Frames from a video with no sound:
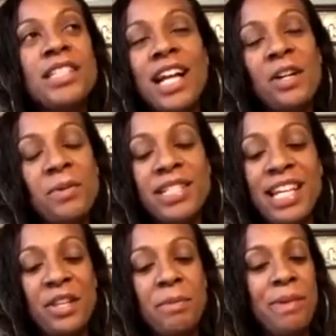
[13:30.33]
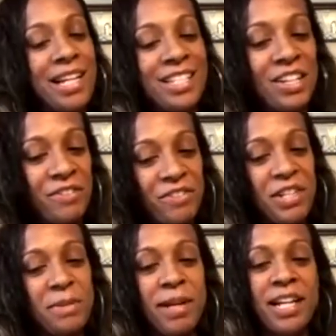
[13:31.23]
I don't want to say they're based off of
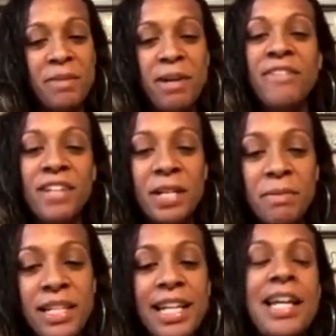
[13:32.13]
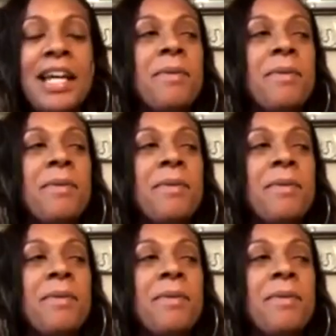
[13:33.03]
anybody in my family,